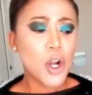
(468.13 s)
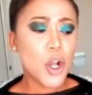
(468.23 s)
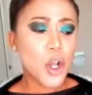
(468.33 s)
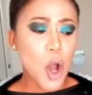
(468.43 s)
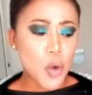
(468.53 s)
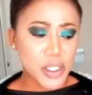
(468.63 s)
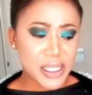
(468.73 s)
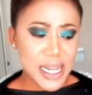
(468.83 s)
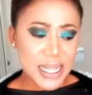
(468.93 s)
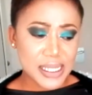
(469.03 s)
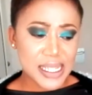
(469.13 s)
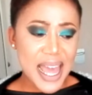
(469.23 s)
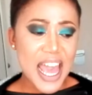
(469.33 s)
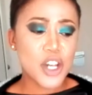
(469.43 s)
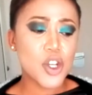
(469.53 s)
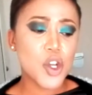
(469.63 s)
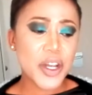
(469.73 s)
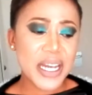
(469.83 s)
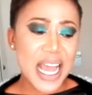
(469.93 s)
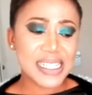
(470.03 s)
closeness, and
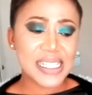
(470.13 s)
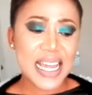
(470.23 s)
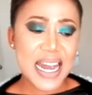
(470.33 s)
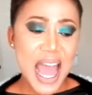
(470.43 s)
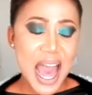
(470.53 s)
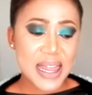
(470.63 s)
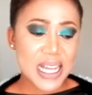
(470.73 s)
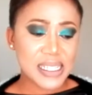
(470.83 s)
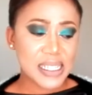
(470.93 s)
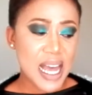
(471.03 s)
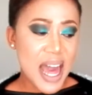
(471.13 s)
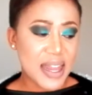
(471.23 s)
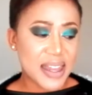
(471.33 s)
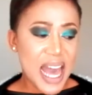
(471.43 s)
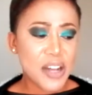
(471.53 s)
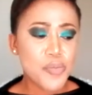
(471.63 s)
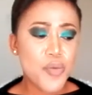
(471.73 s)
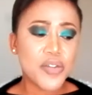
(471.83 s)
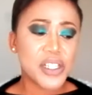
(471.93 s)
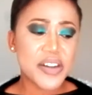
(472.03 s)
goodness in others that
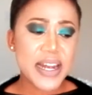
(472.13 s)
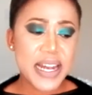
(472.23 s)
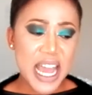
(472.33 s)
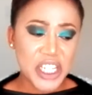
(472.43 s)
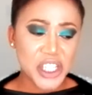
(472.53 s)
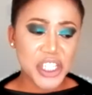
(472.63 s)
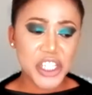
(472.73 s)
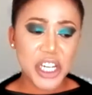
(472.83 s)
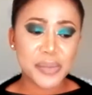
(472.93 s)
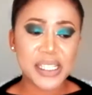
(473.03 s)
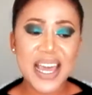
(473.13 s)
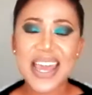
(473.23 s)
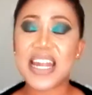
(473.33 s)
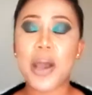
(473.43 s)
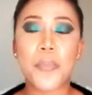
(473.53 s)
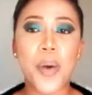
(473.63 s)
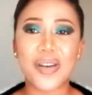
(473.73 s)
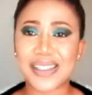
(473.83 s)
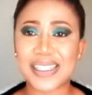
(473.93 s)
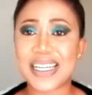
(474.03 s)
moves relationships in a
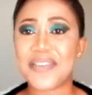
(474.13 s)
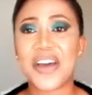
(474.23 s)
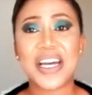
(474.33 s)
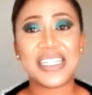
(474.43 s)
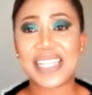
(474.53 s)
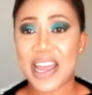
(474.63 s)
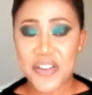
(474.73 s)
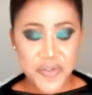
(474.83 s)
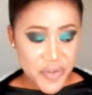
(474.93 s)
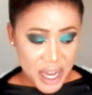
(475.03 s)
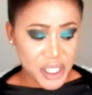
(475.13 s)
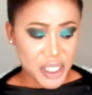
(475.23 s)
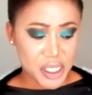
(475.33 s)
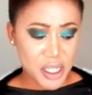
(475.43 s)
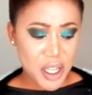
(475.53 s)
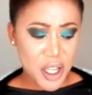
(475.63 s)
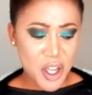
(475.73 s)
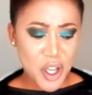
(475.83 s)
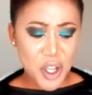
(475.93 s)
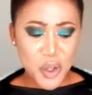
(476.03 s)
positive direction.
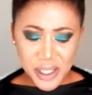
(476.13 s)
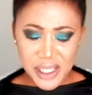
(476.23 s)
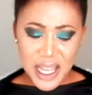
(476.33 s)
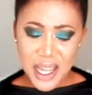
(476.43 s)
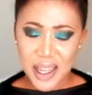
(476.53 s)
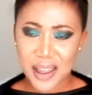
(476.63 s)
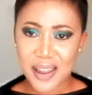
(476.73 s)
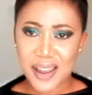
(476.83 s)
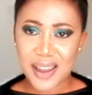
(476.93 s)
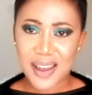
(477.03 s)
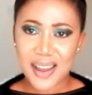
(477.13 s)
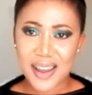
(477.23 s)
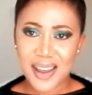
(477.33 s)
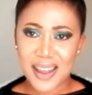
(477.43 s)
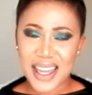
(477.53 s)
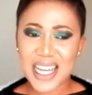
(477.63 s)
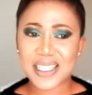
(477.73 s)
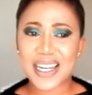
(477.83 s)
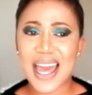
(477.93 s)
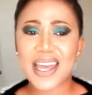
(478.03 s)
You see,
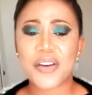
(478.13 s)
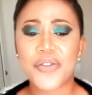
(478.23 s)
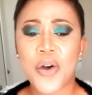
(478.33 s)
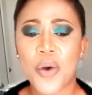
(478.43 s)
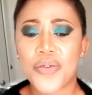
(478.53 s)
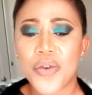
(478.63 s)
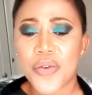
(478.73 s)
it's like for